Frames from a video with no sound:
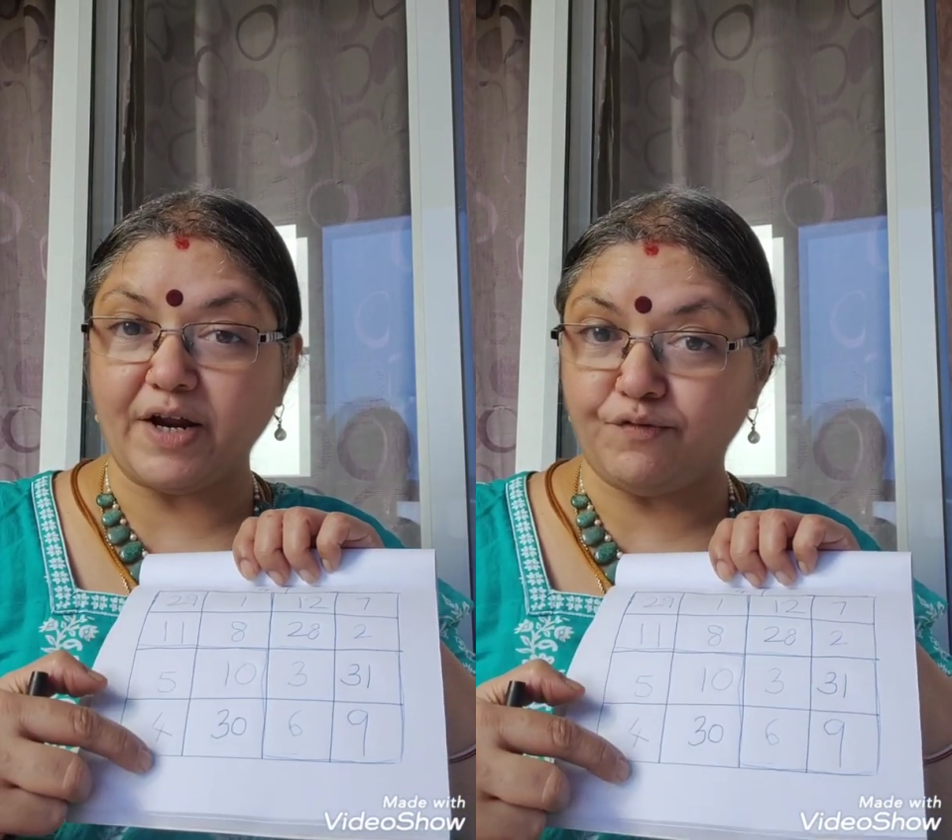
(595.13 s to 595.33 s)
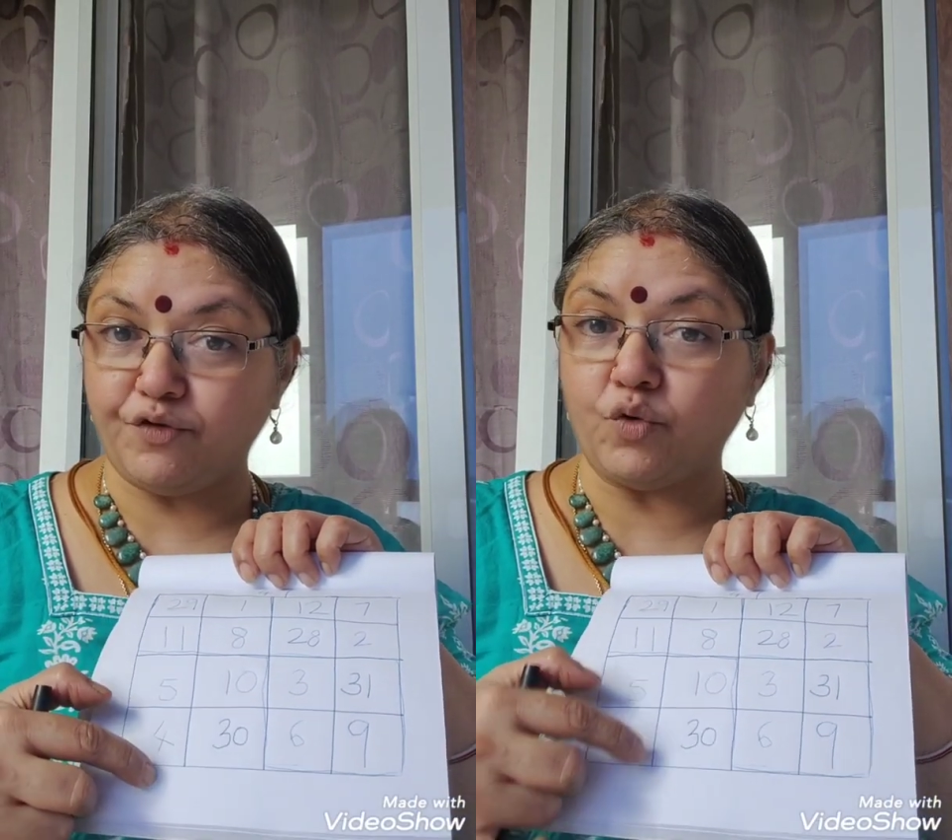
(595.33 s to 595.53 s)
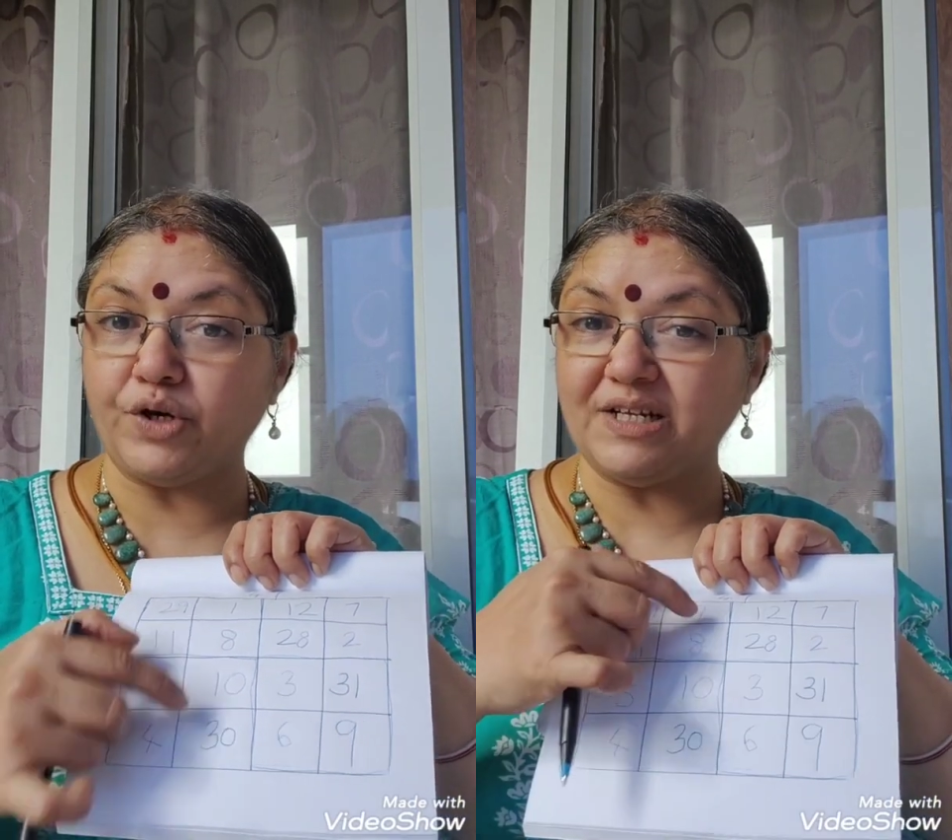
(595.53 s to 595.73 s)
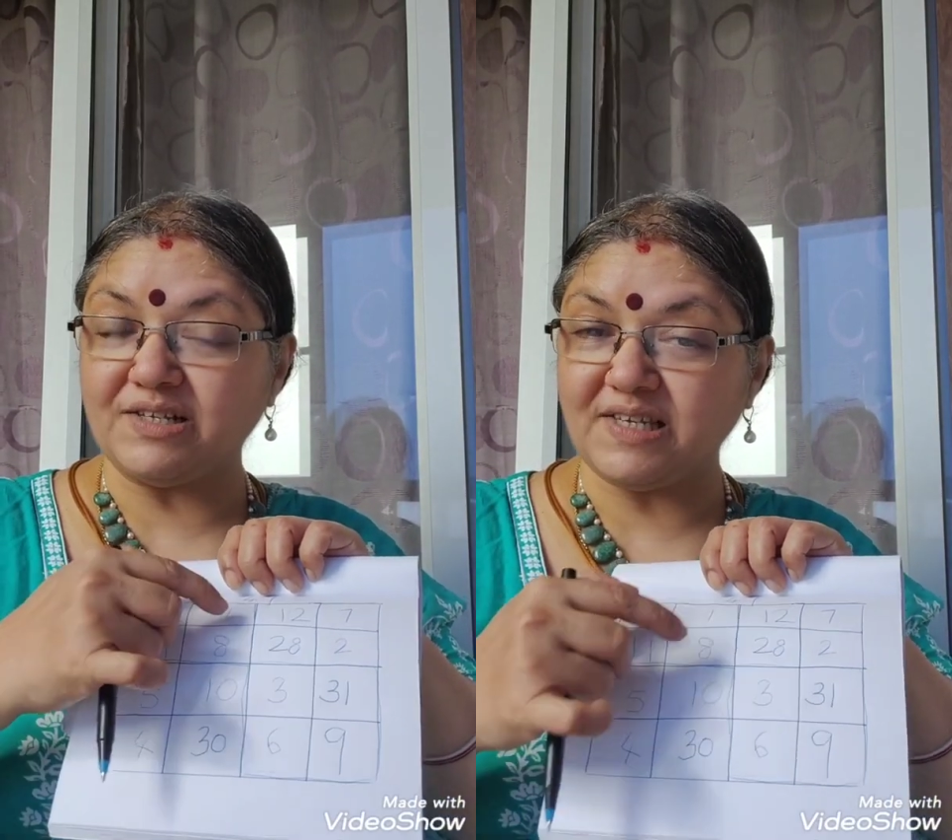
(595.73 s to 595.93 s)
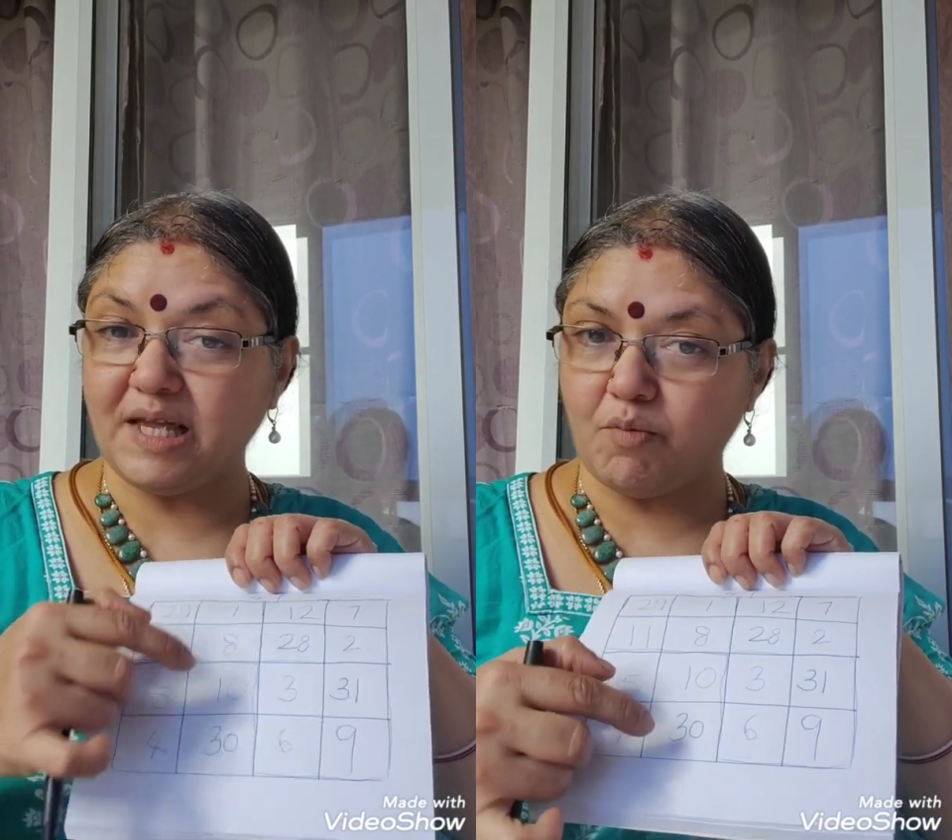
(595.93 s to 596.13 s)
and 4 in
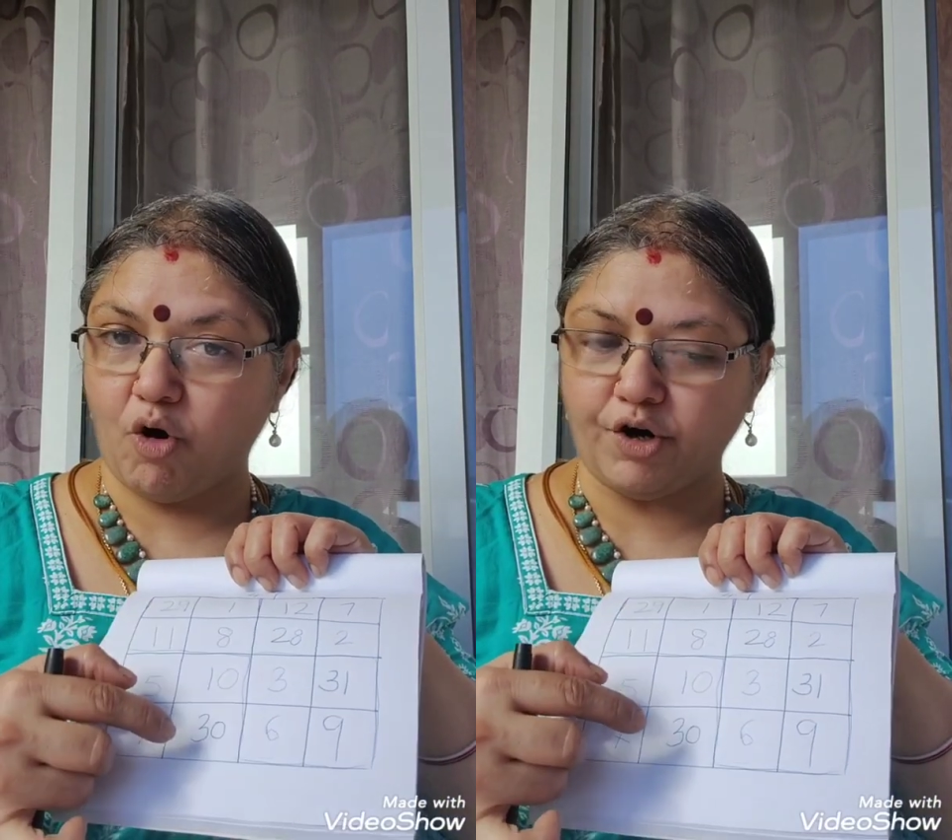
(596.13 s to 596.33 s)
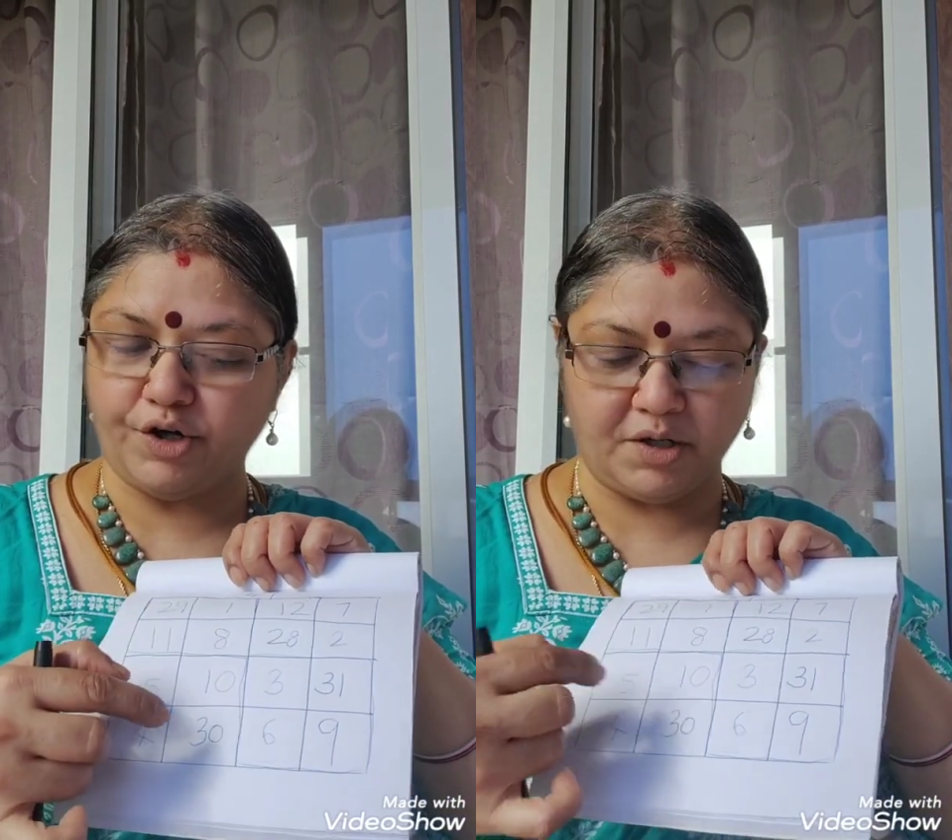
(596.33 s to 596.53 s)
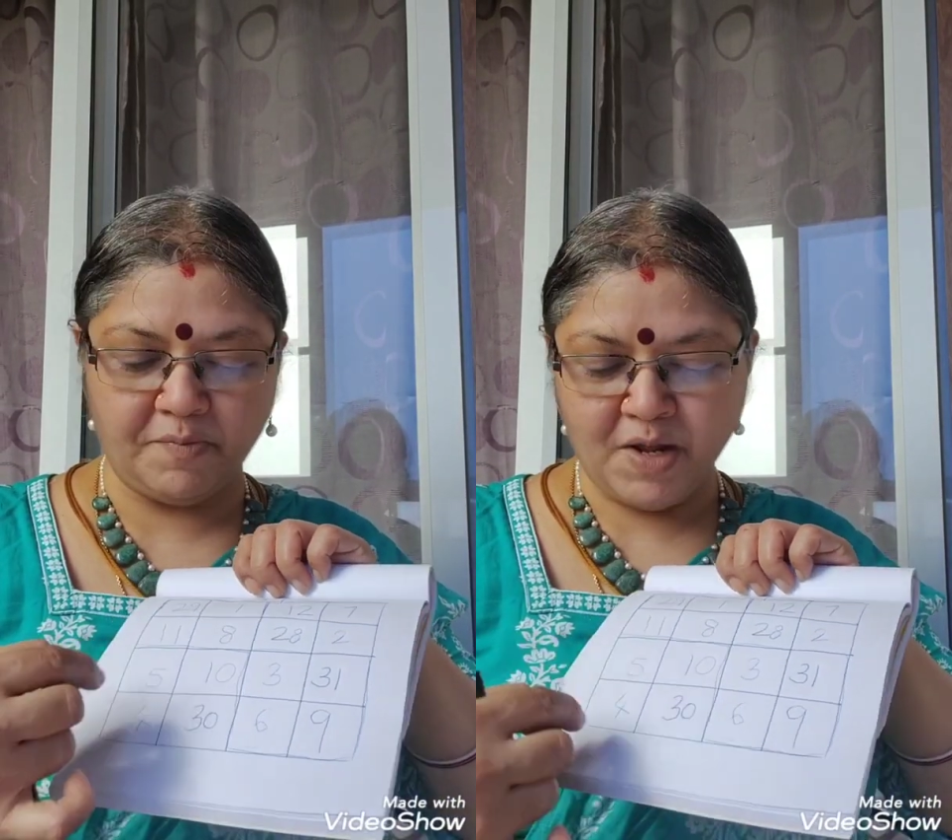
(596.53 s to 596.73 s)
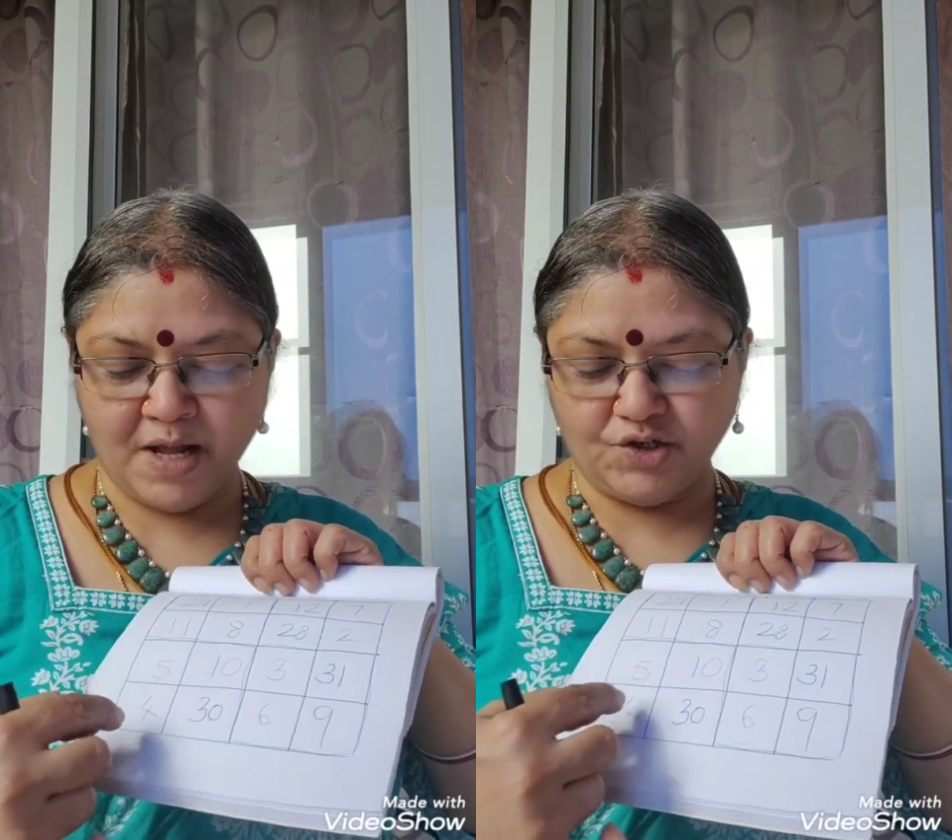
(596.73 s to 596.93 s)
that same order.